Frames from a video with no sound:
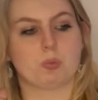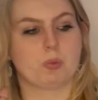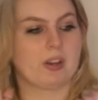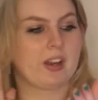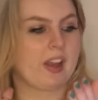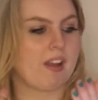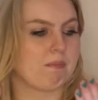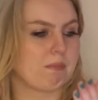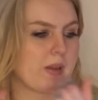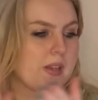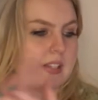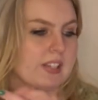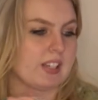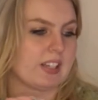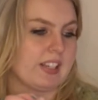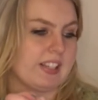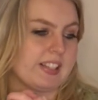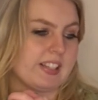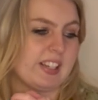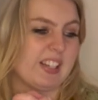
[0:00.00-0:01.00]
we have
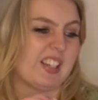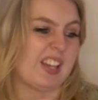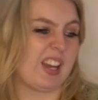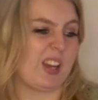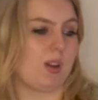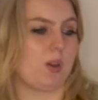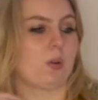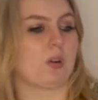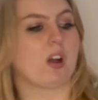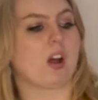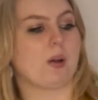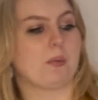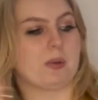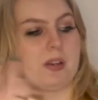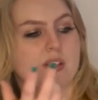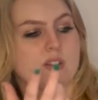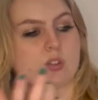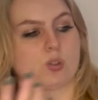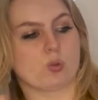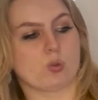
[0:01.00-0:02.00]
basically seen how carbon
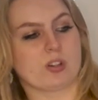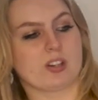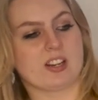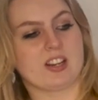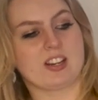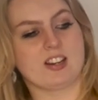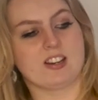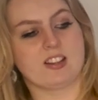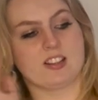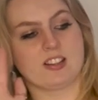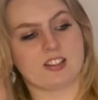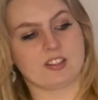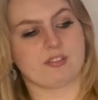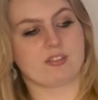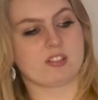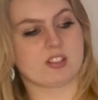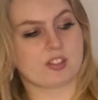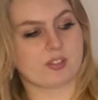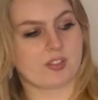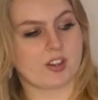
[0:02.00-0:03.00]
is stored in the
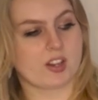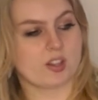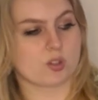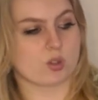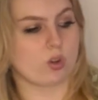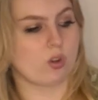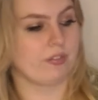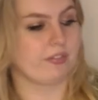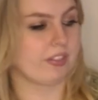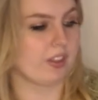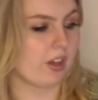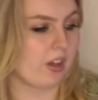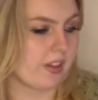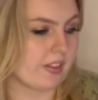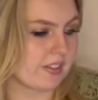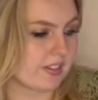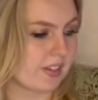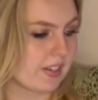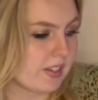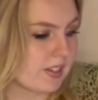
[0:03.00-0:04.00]
different spheres of the
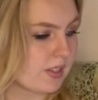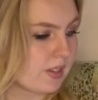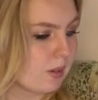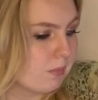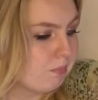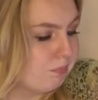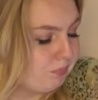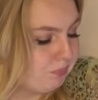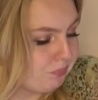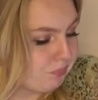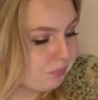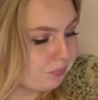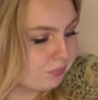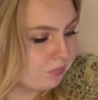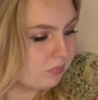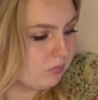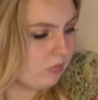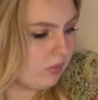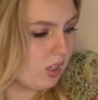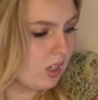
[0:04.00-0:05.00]
Earth system.
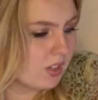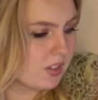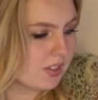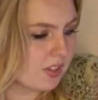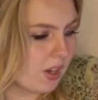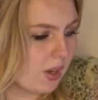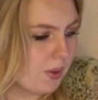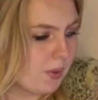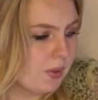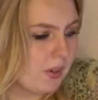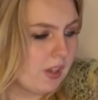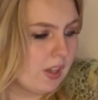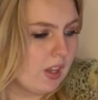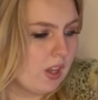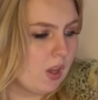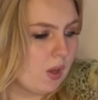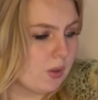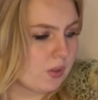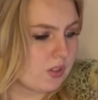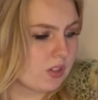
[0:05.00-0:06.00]
So
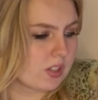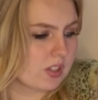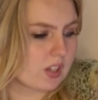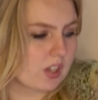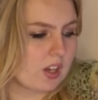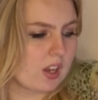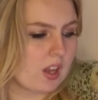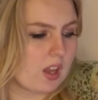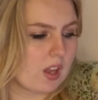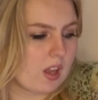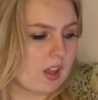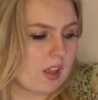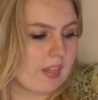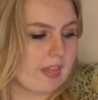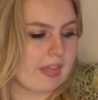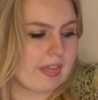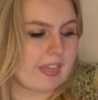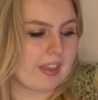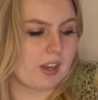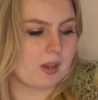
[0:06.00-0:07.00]
Just gonna
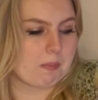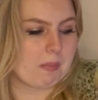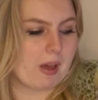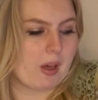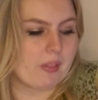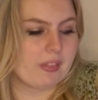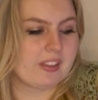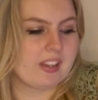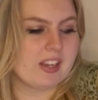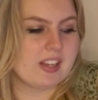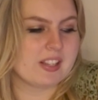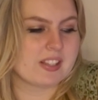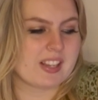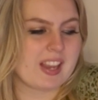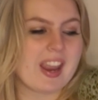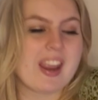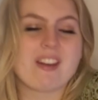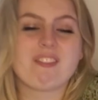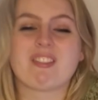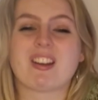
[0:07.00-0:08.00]
think about these
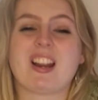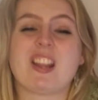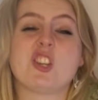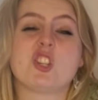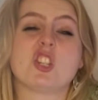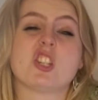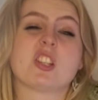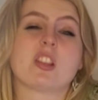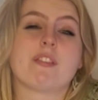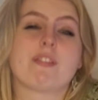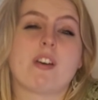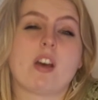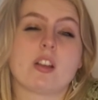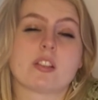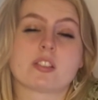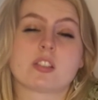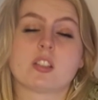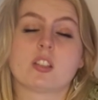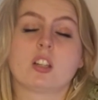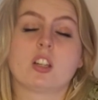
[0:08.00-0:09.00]
in relation to the
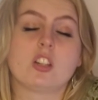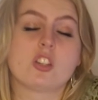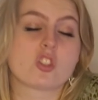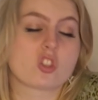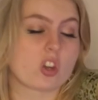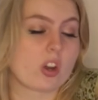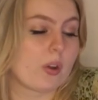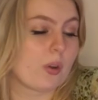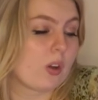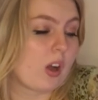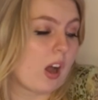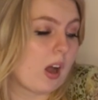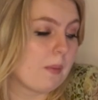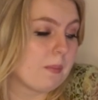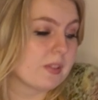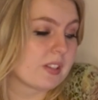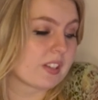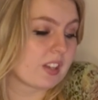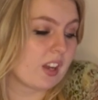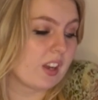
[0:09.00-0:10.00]
fast and slow
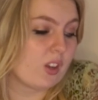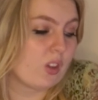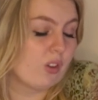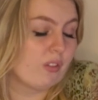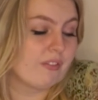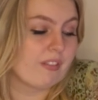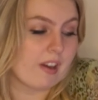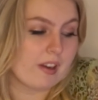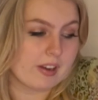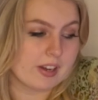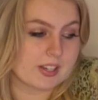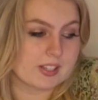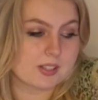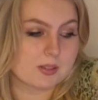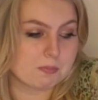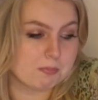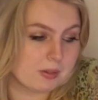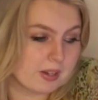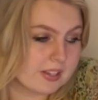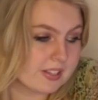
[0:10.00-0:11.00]
carbon cycle very
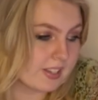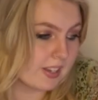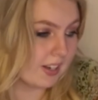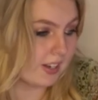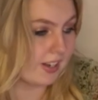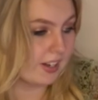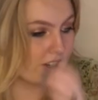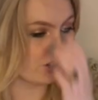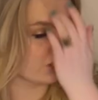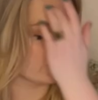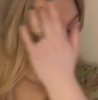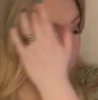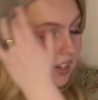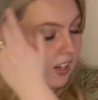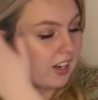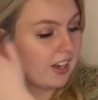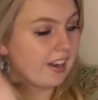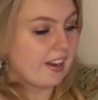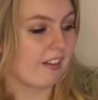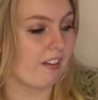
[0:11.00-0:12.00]
explicitly, just to
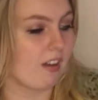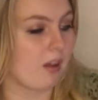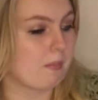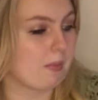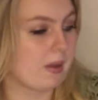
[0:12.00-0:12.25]
clear up